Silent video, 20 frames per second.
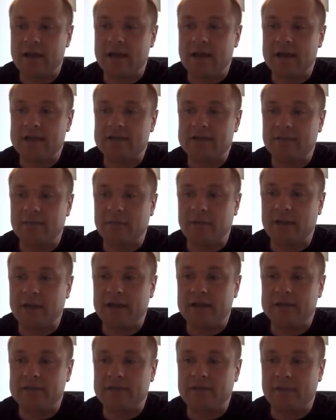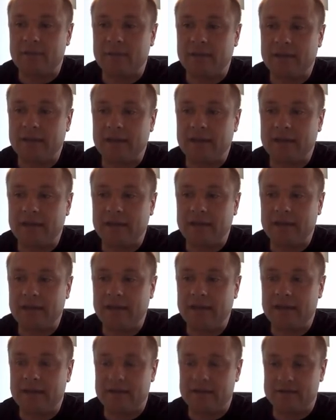as the planet is coming
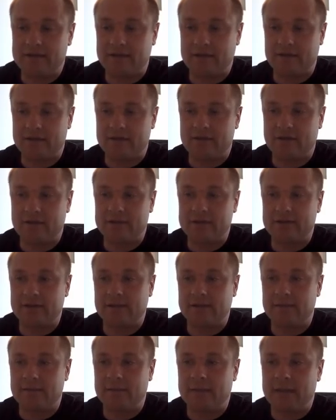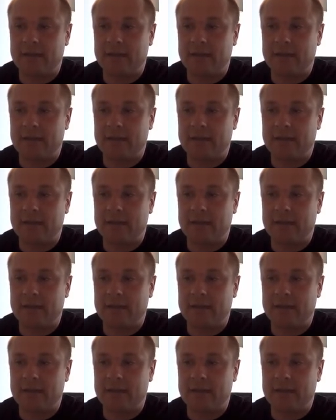into the transit,